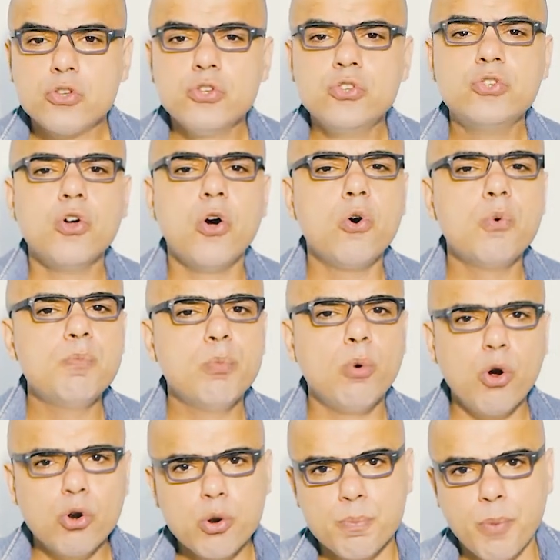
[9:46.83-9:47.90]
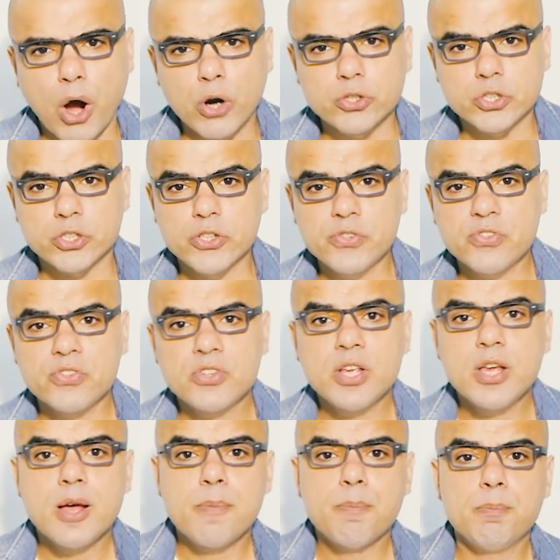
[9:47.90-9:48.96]
To know more about
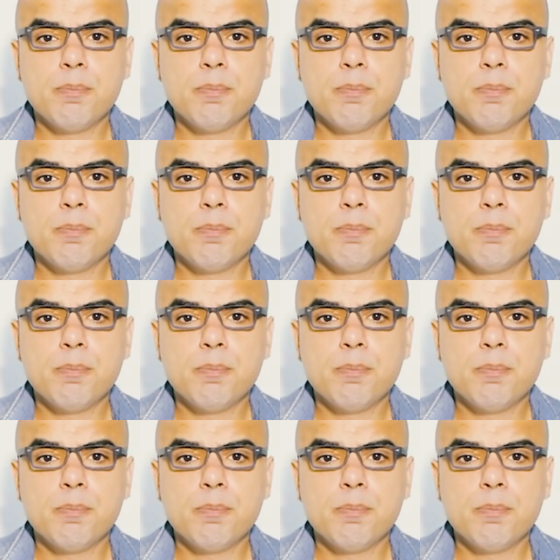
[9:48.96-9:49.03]
us,